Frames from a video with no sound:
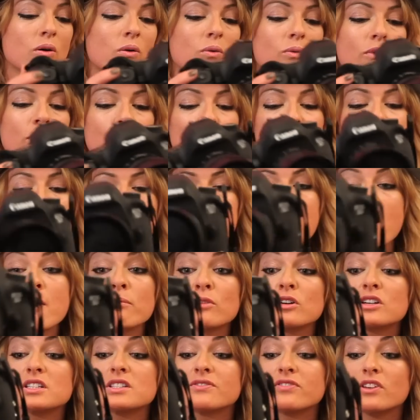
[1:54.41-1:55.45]
Well, my
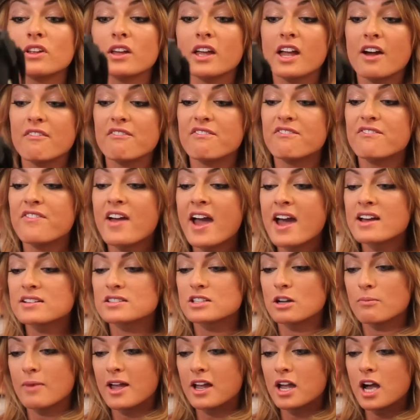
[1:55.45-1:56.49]
memory's filling up
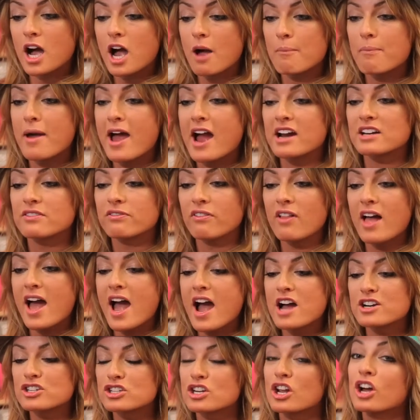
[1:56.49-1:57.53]
fast on my compact
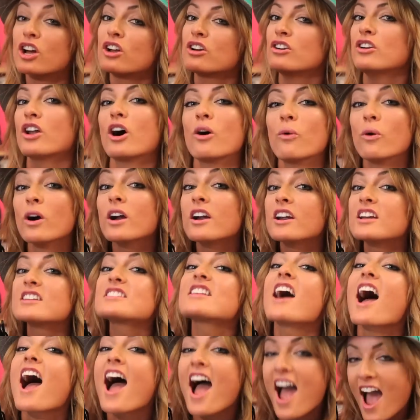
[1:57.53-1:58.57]
flash. No
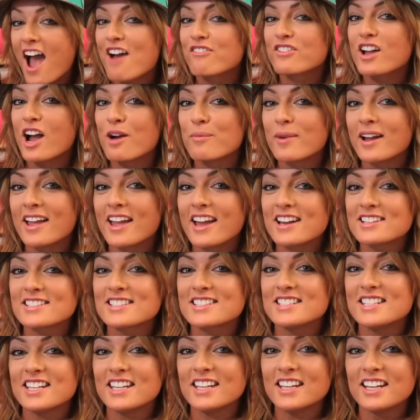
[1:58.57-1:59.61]
worries, I've got my
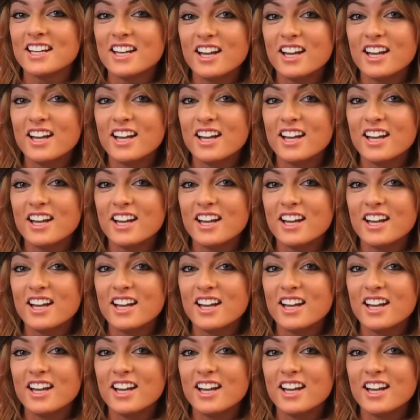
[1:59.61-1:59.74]
SD.